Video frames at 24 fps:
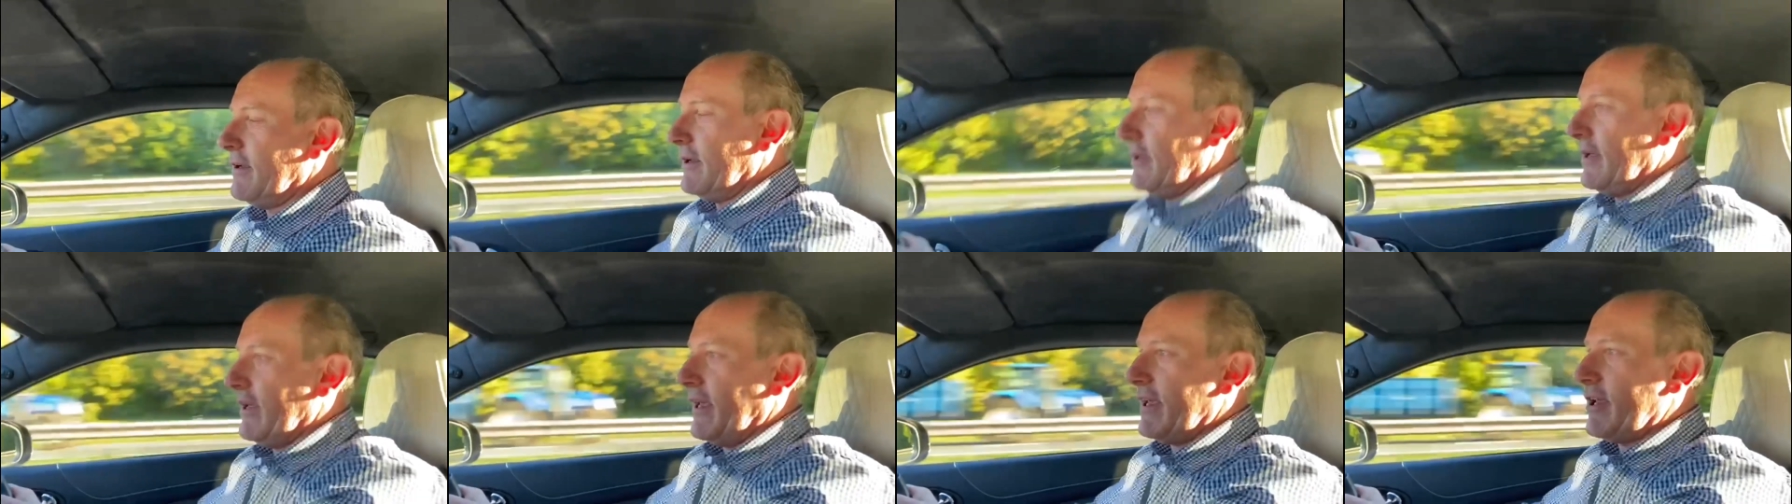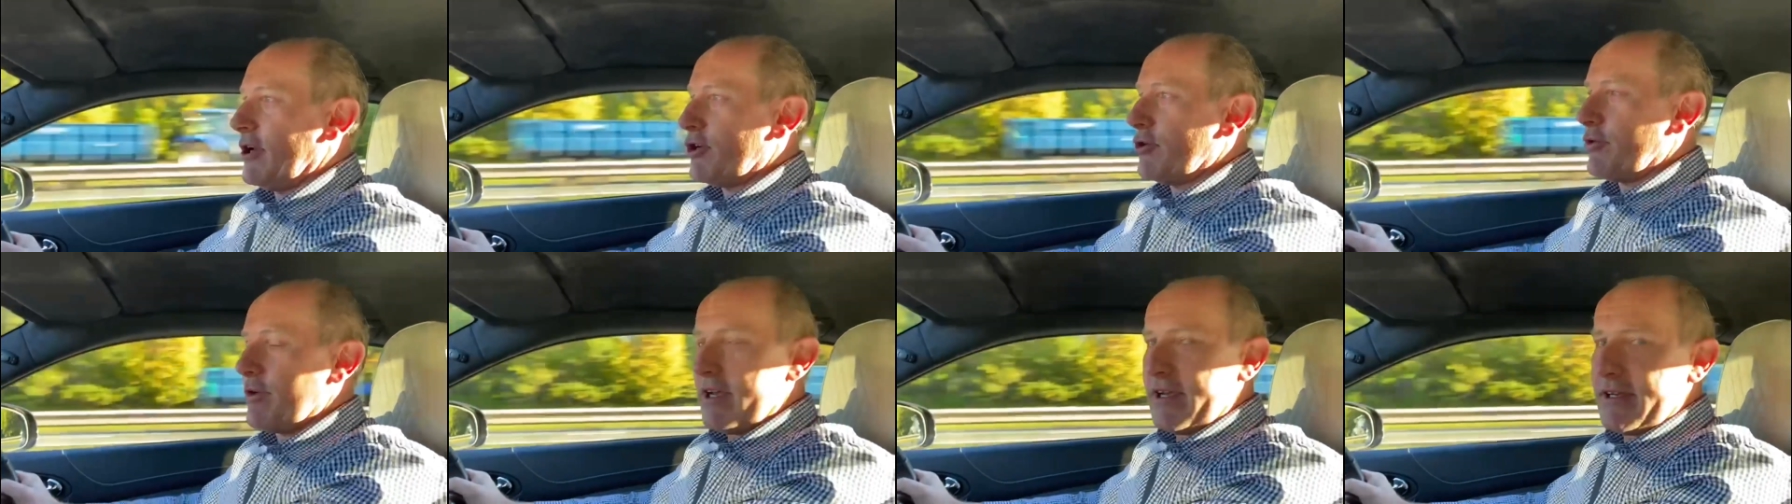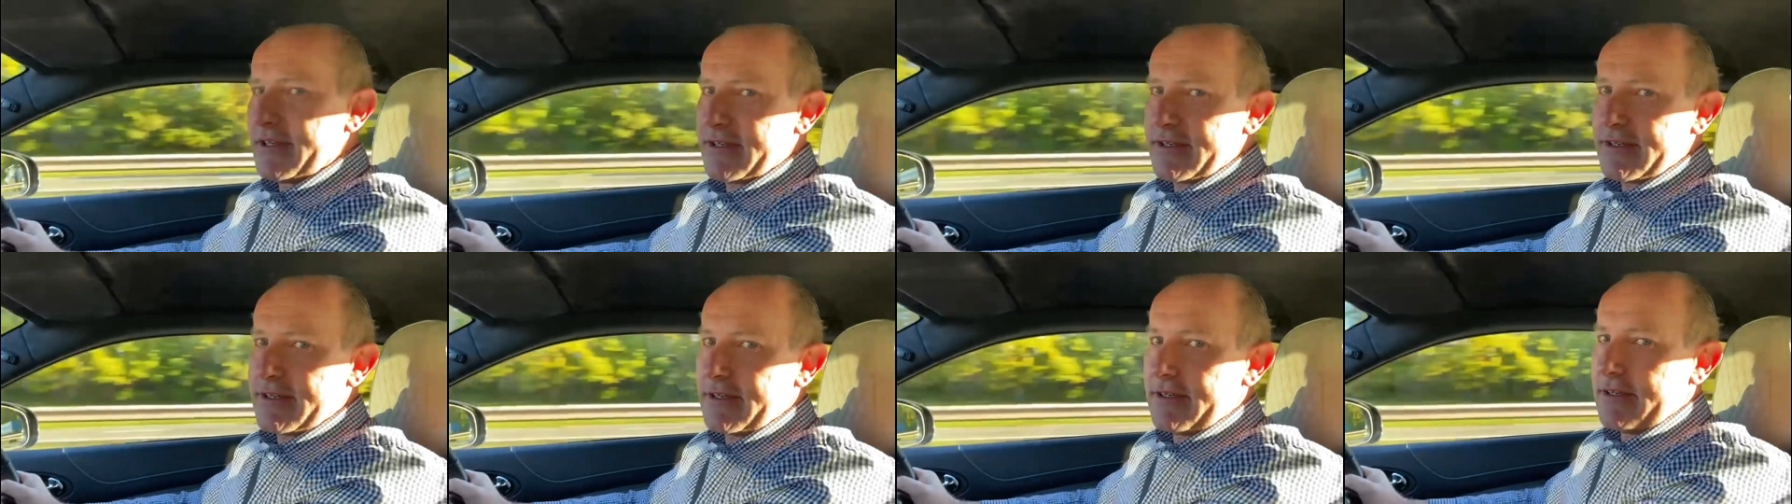
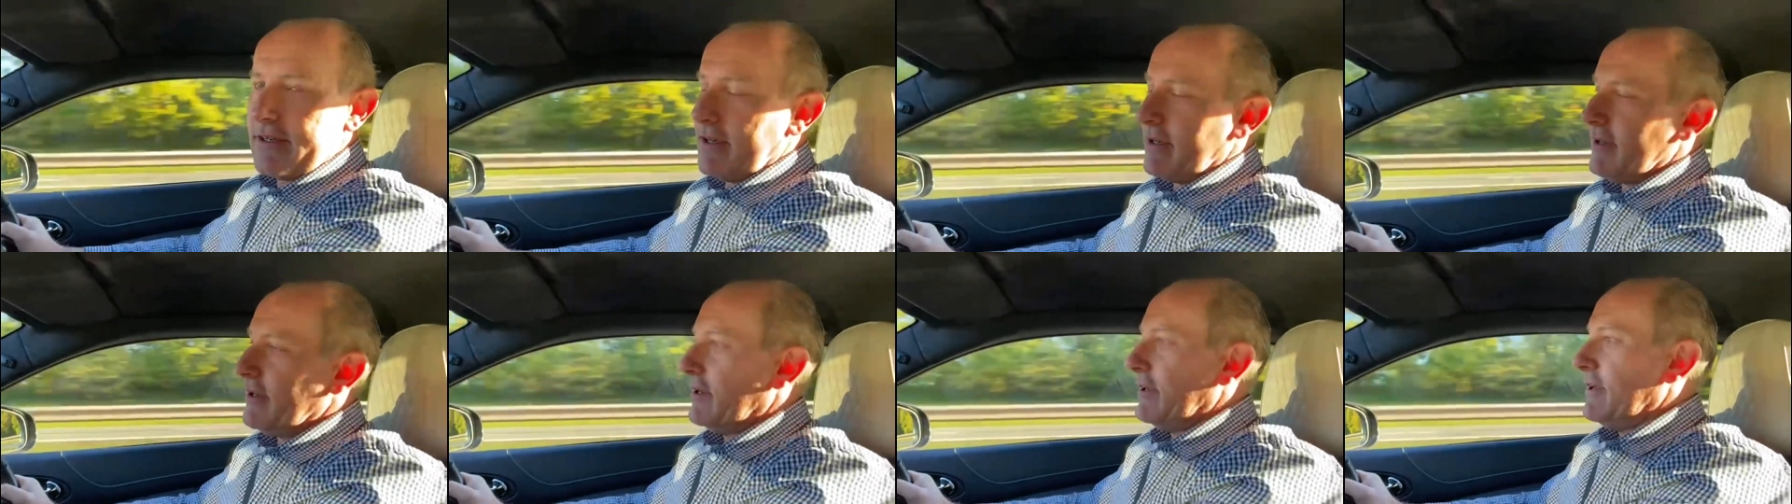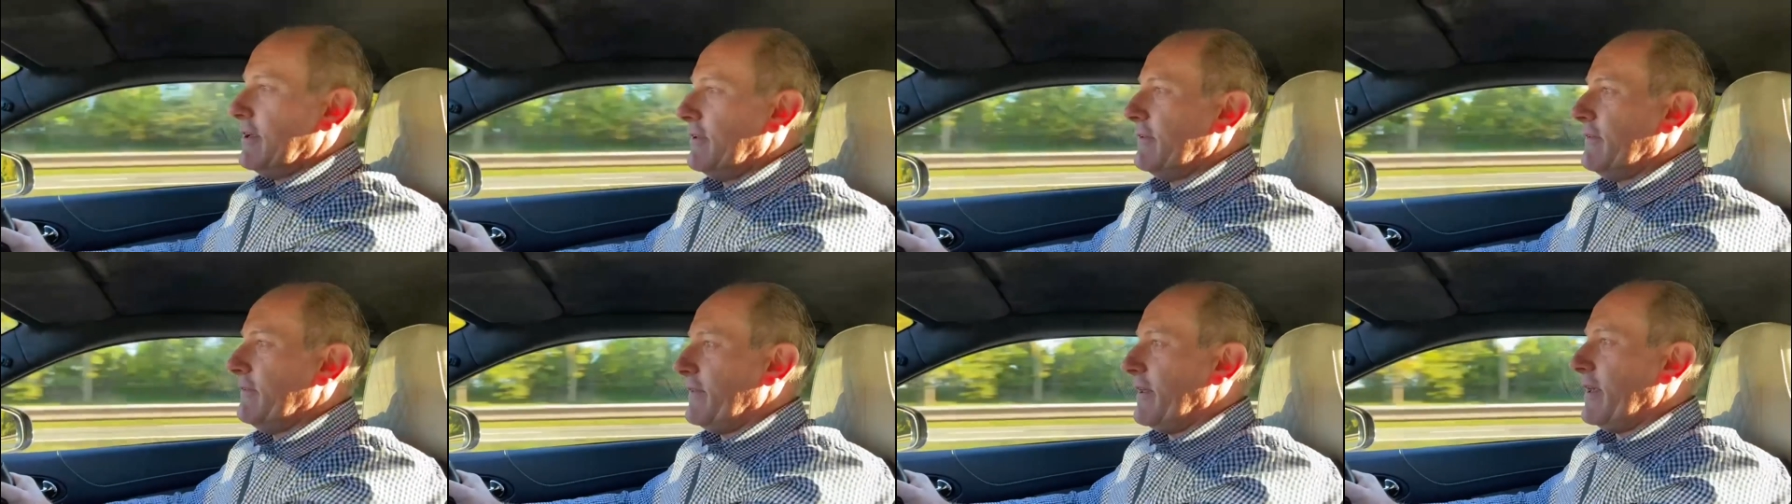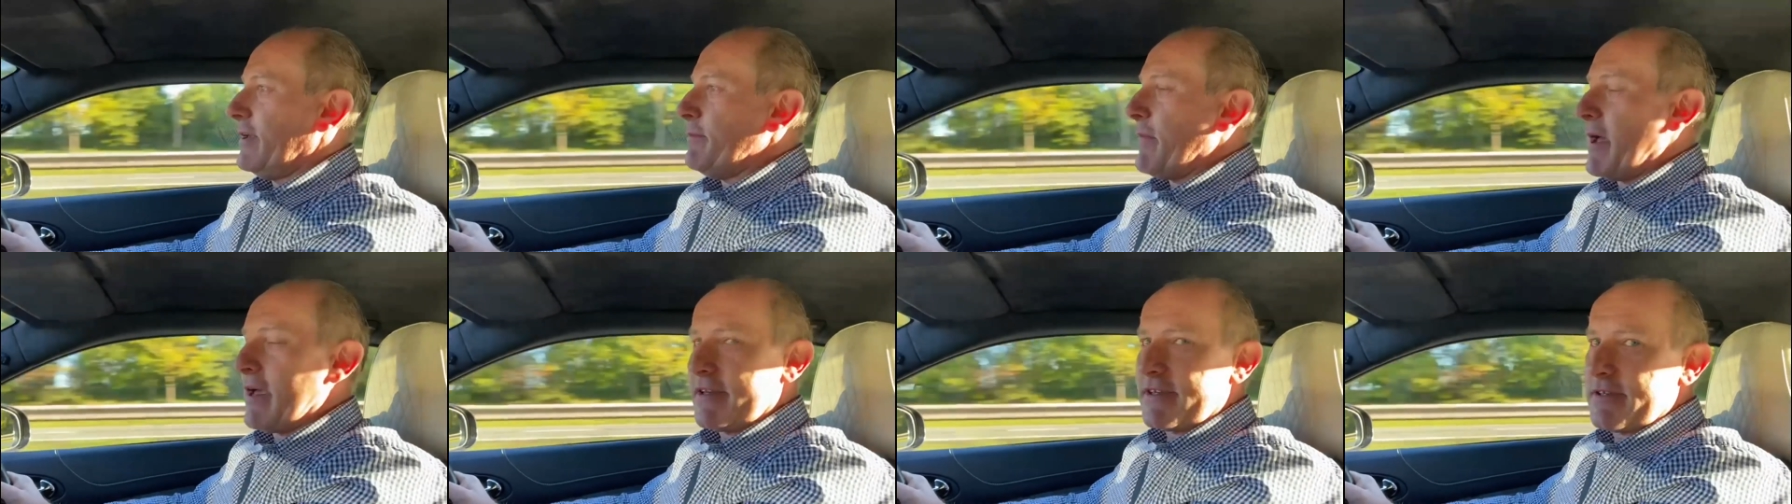increased the
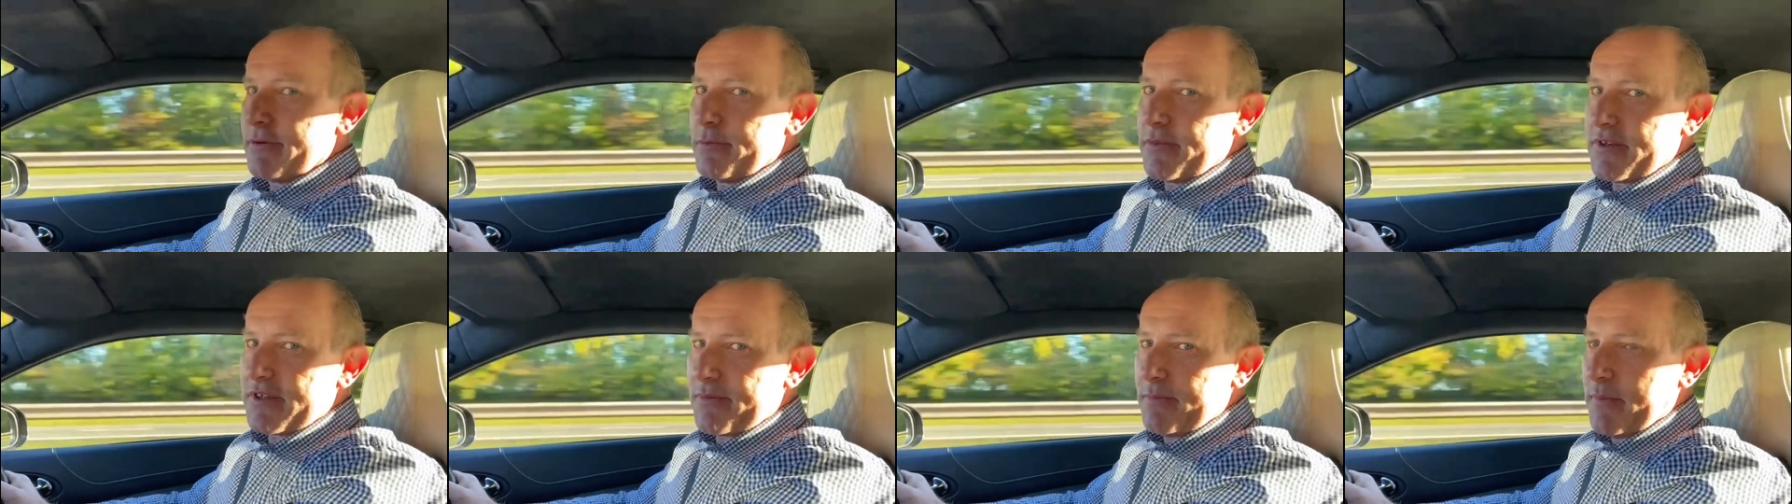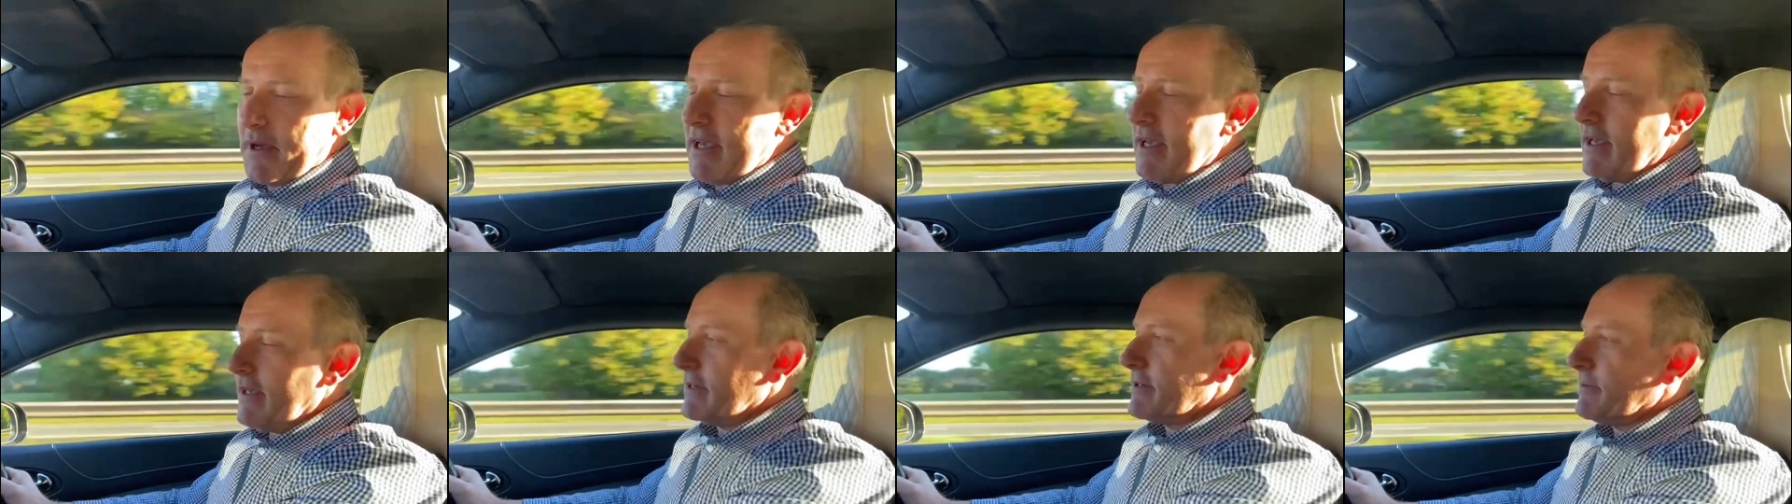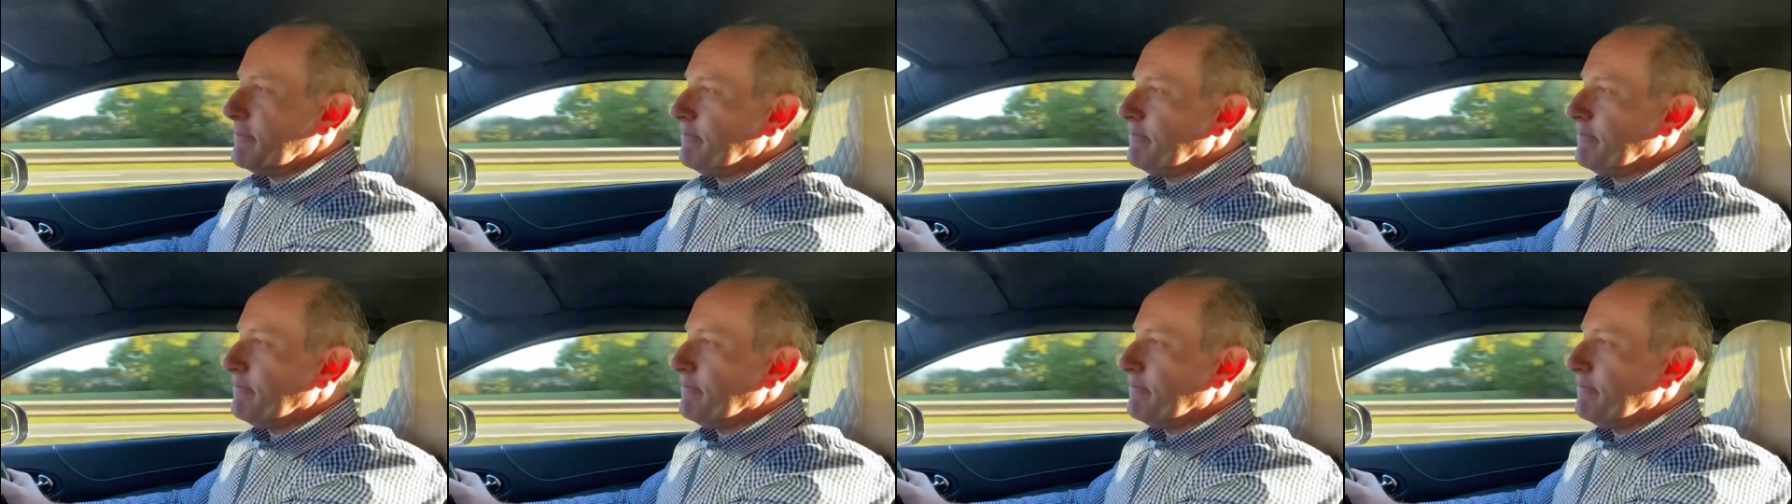maximum speed.